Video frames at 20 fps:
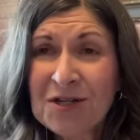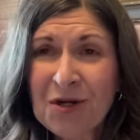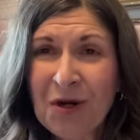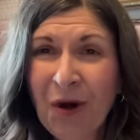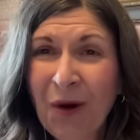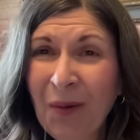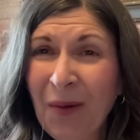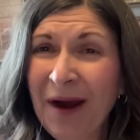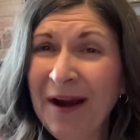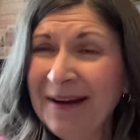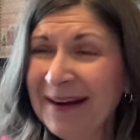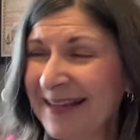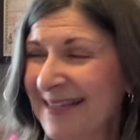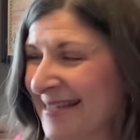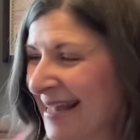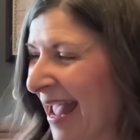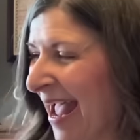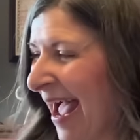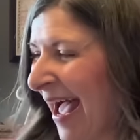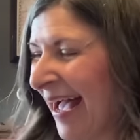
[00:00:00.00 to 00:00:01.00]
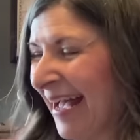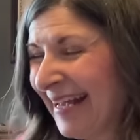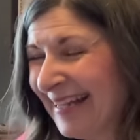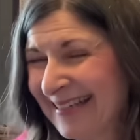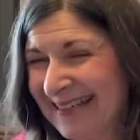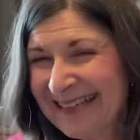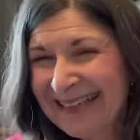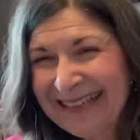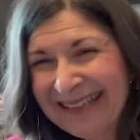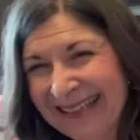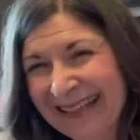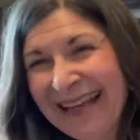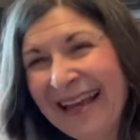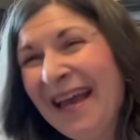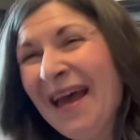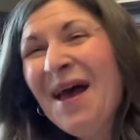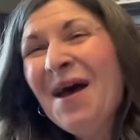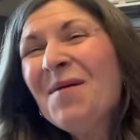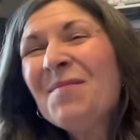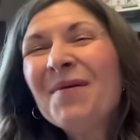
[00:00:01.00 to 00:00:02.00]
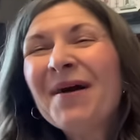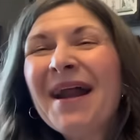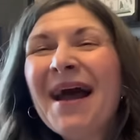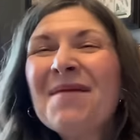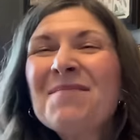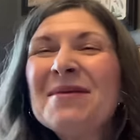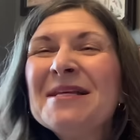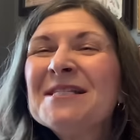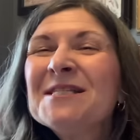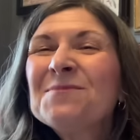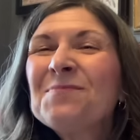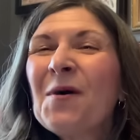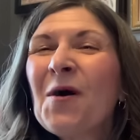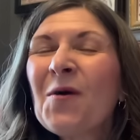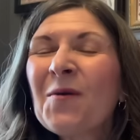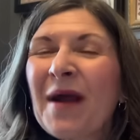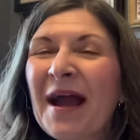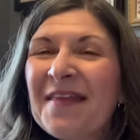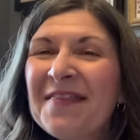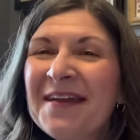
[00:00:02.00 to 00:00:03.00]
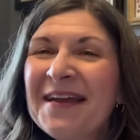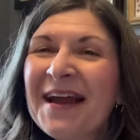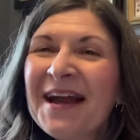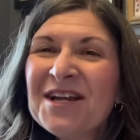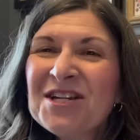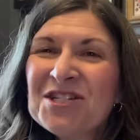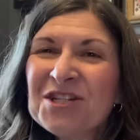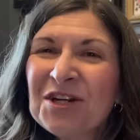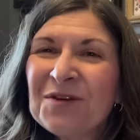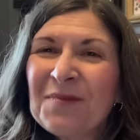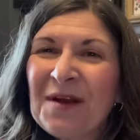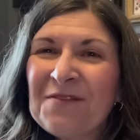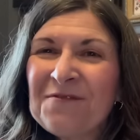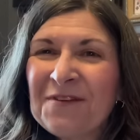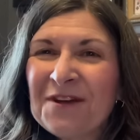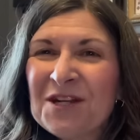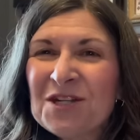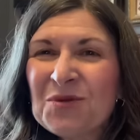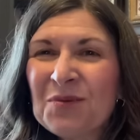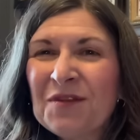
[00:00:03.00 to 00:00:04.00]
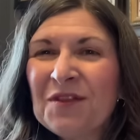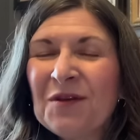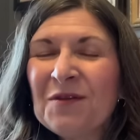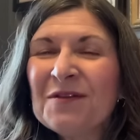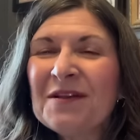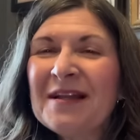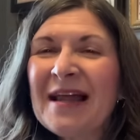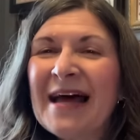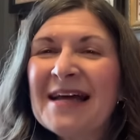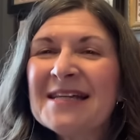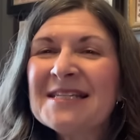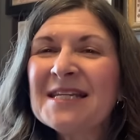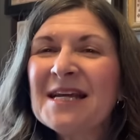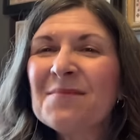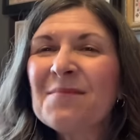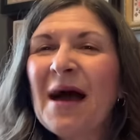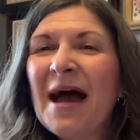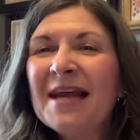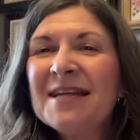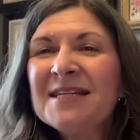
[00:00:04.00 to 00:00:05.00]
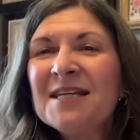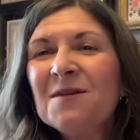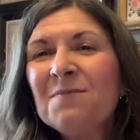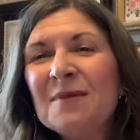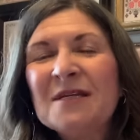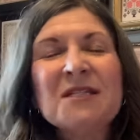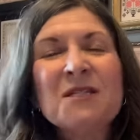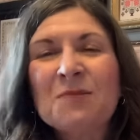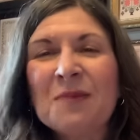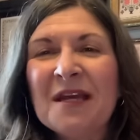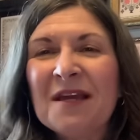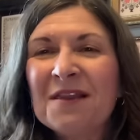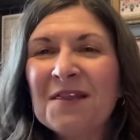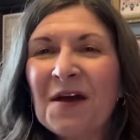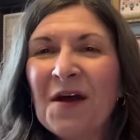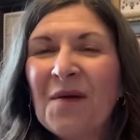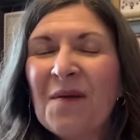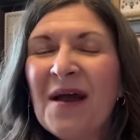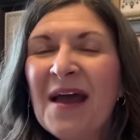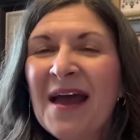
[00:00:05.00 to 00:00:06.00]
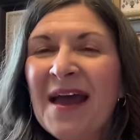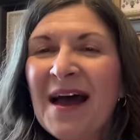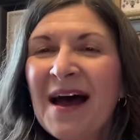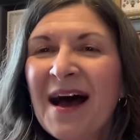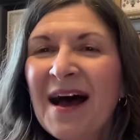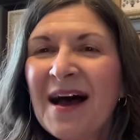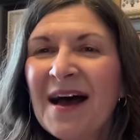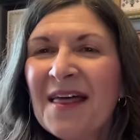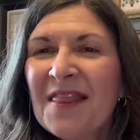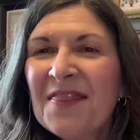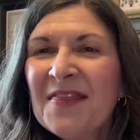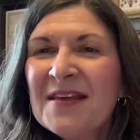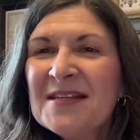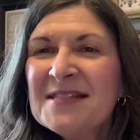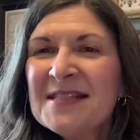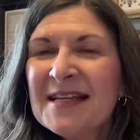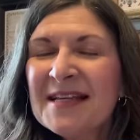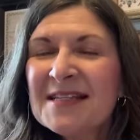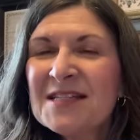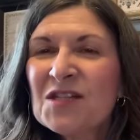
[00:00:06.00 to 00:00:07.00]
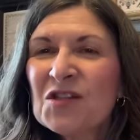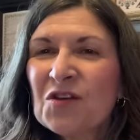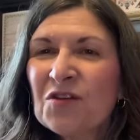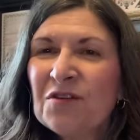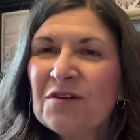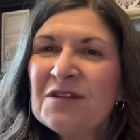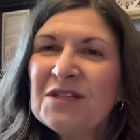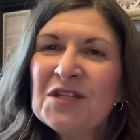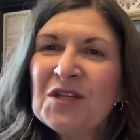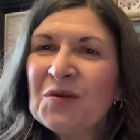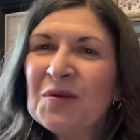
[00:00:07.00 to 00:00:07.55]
sure where it's at, but I misspoke. I think I shared my finish with you the last time. I did misspeak though. Uh, this is 32